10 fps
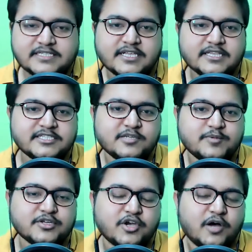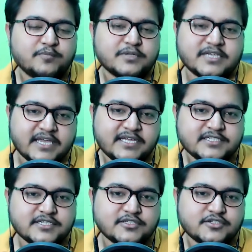is a little bit
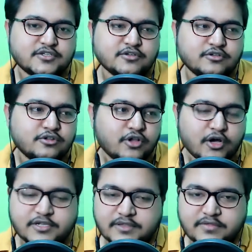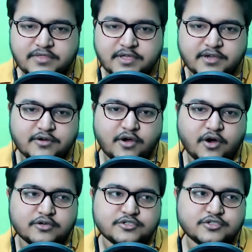complicated to log in there
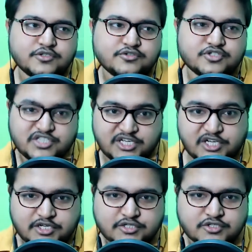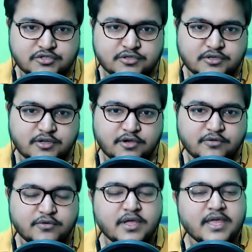or to teach, you
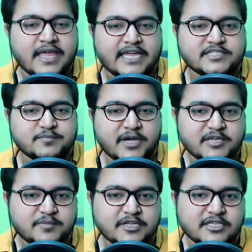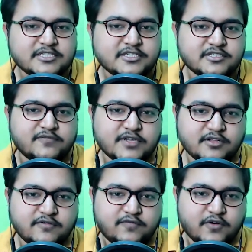know. It might be a little
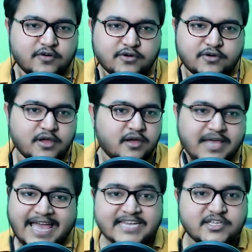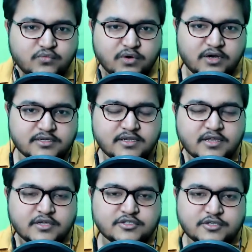difficult for anyone
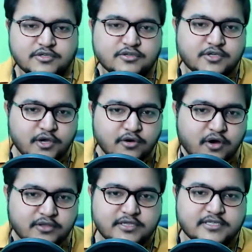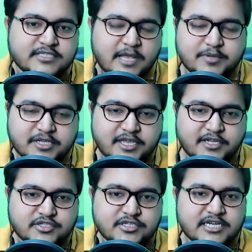to go on this
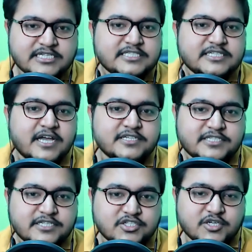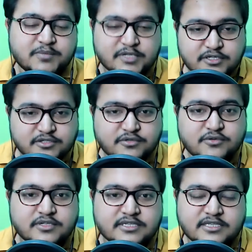application and start teaching, because
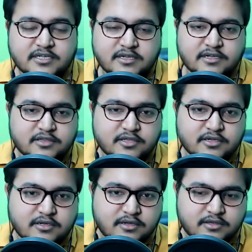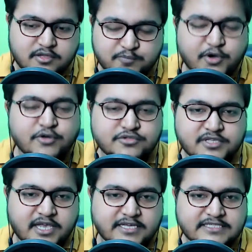the
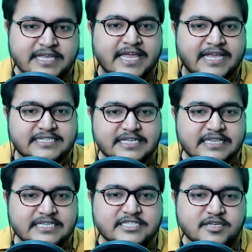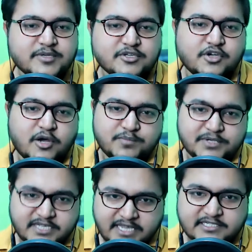process is a little bit
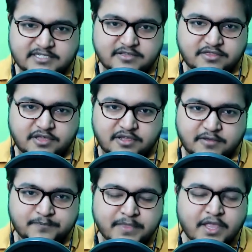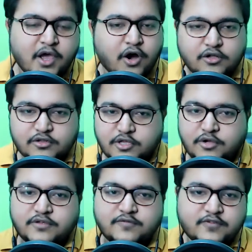complicated there. Although
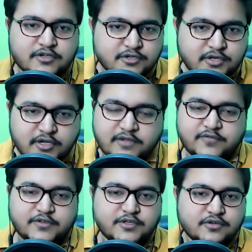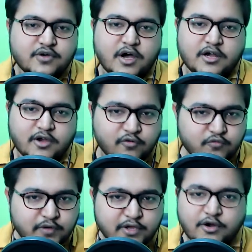if you are
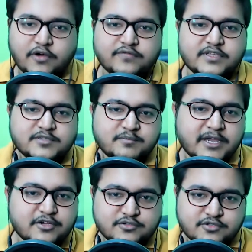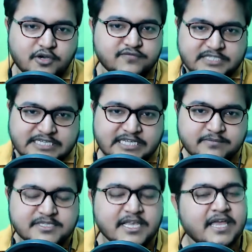aware of this Microsoft
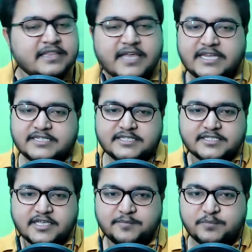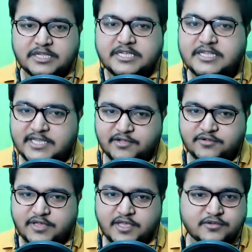Teams, then it is completely
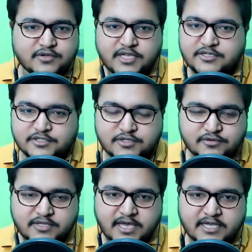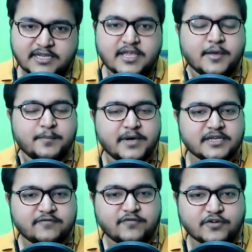okay. You can do that.
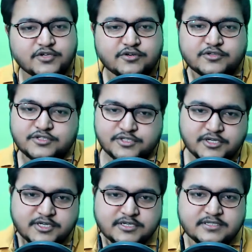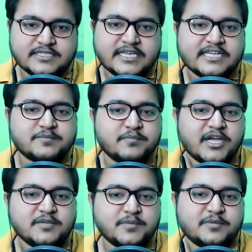But for your students, it
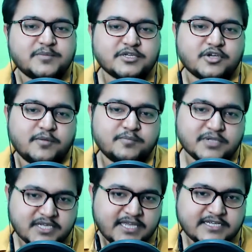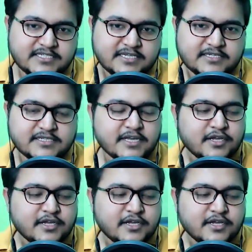might be a bit complicated